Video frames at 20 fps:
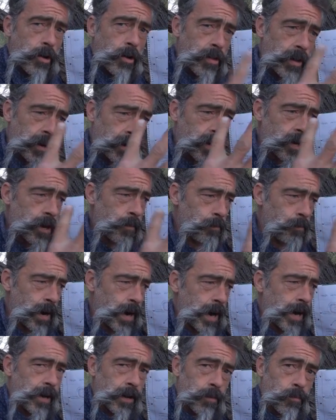and then
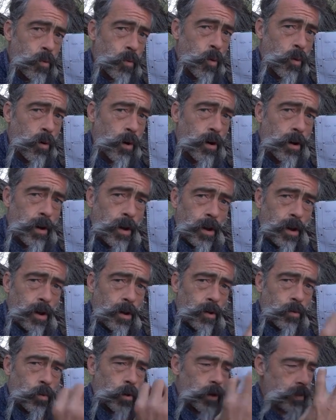combine it more
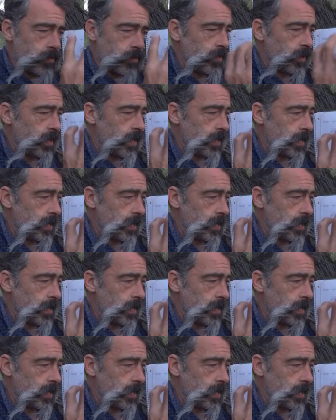with